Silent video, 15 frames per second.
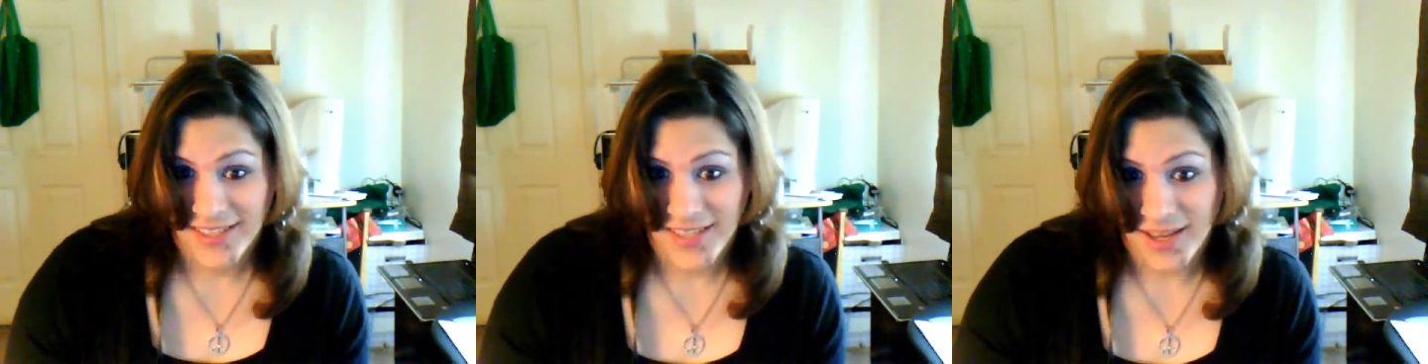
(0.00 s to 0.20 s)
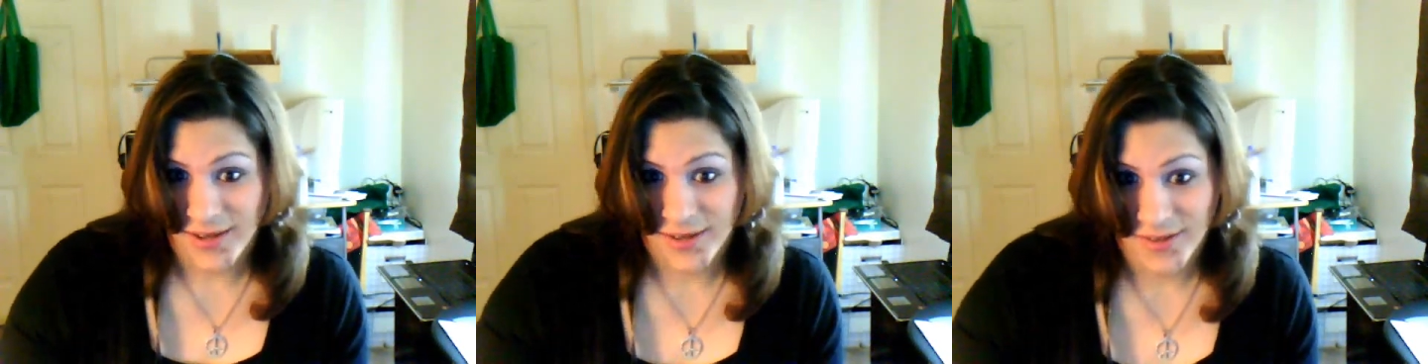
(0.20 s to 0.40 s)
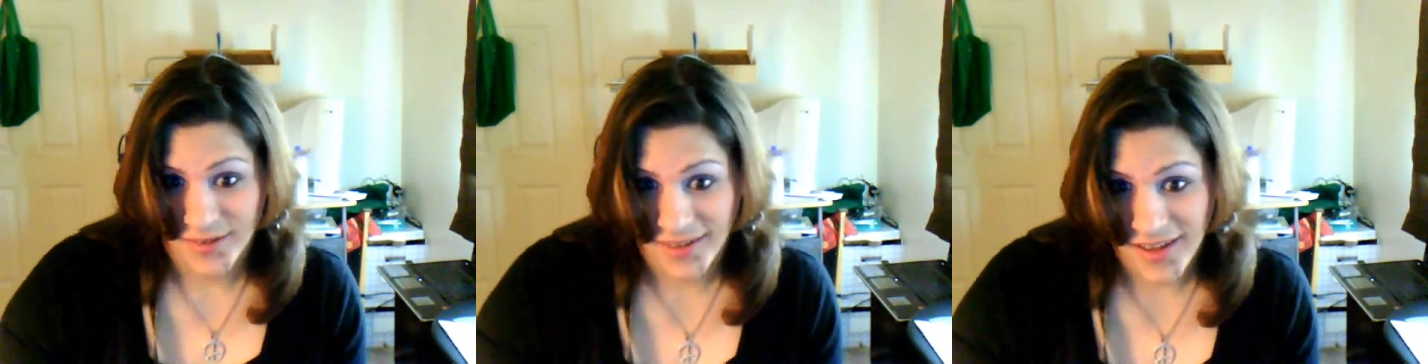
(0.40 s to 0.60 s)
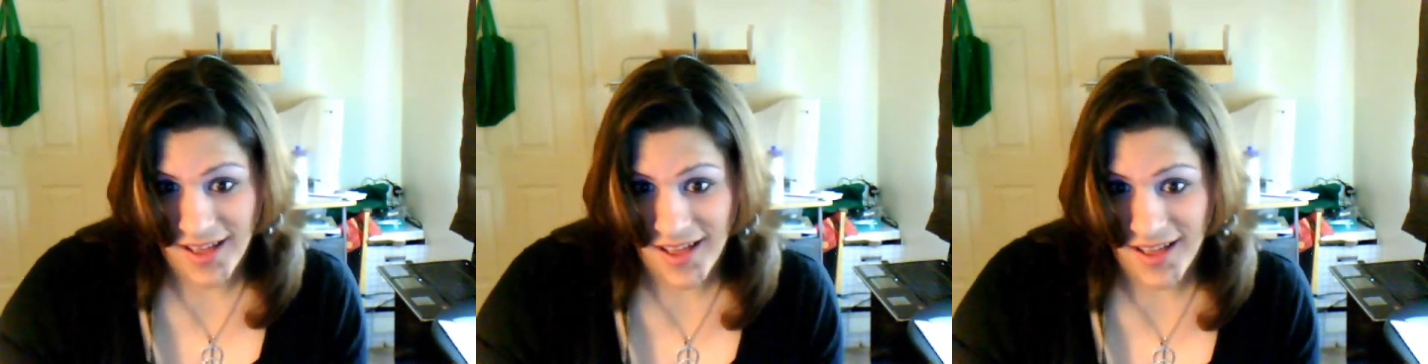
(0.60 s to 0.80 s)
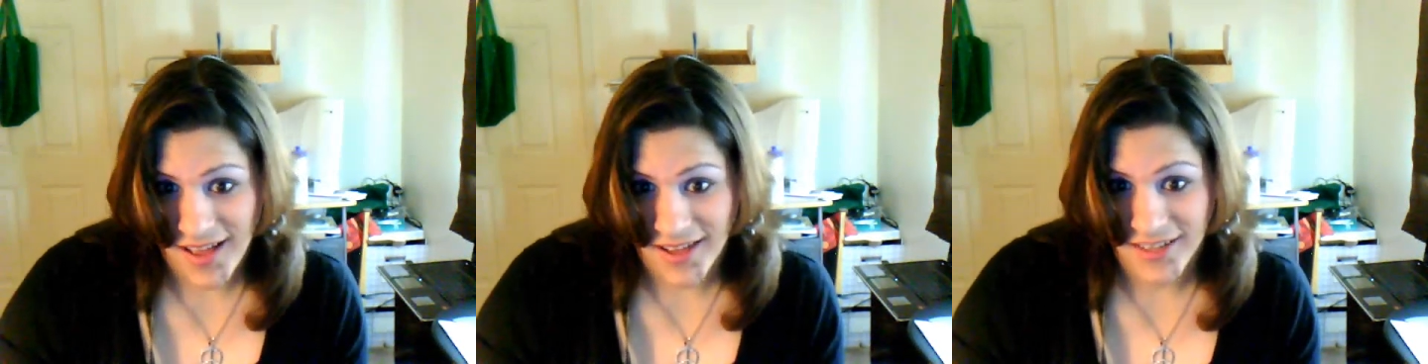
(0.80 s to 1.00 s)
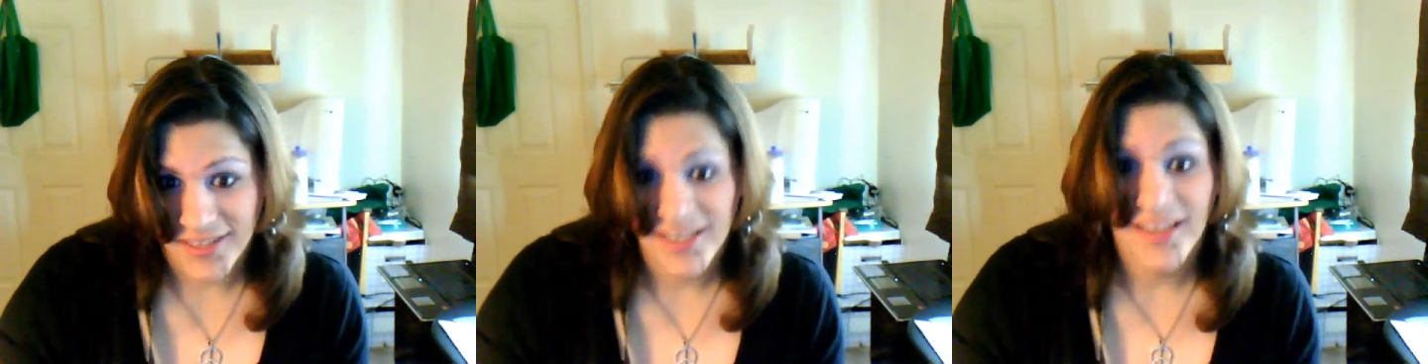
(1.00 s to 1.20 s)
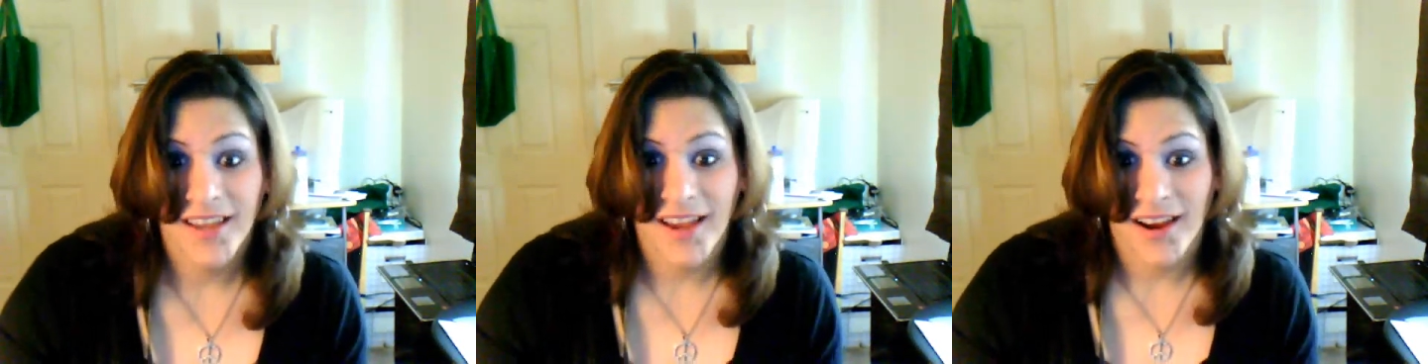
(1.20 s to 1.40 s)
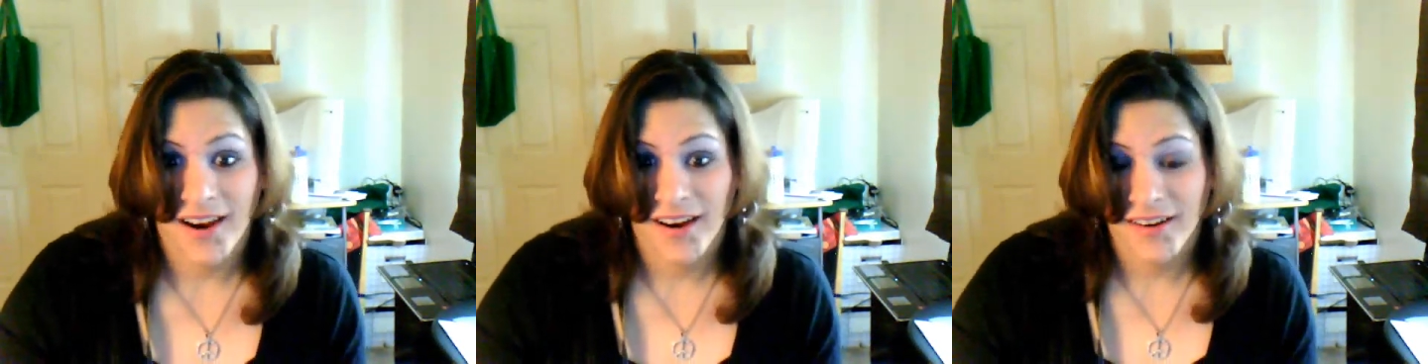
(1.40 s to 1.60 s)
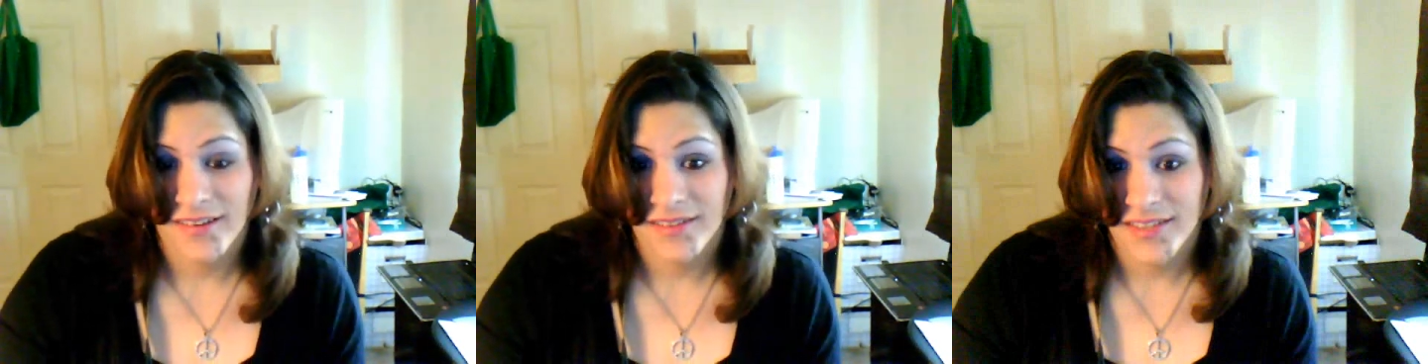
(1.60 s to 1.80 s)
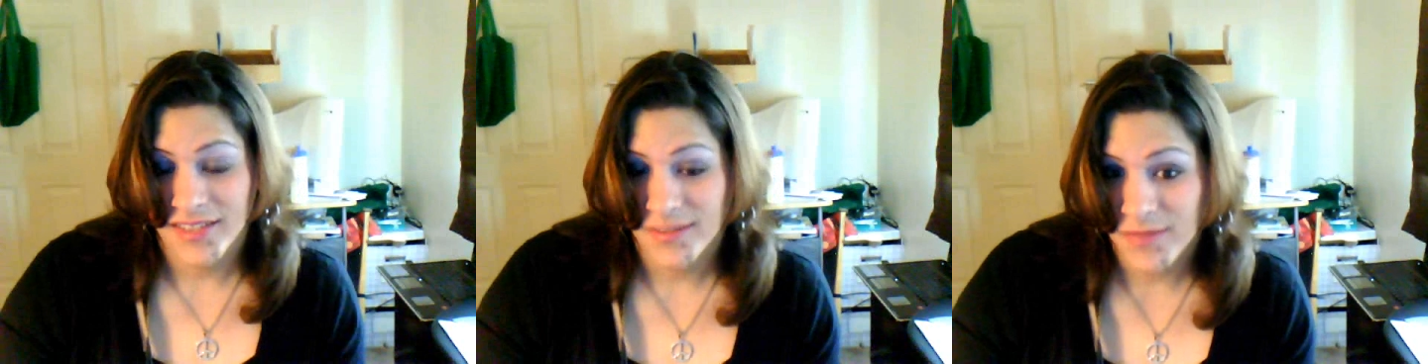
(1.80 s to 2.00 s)
So, take
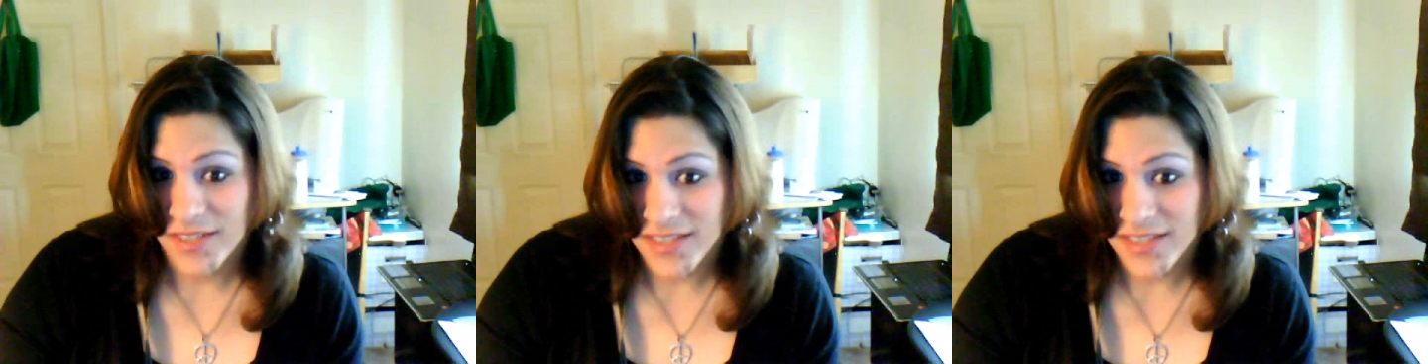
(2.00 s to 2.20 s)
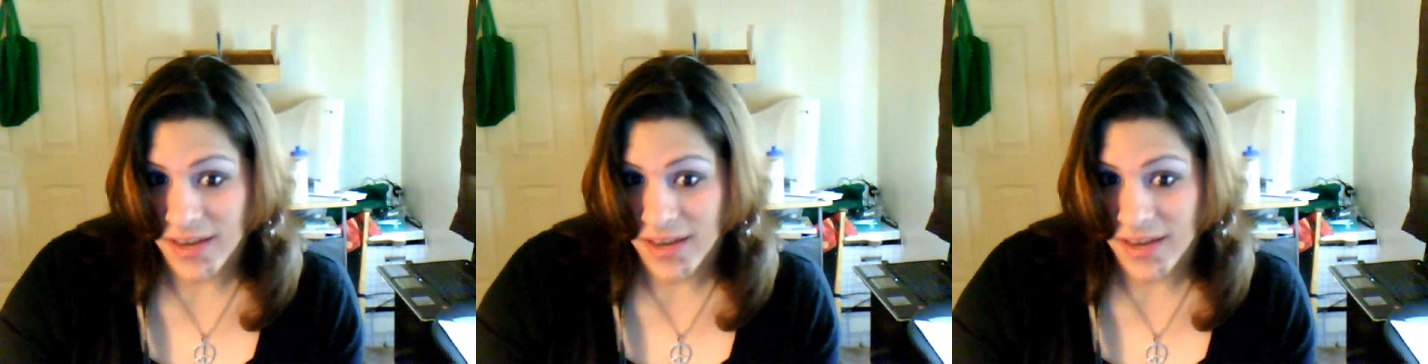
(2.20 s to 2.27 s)
care. This is me,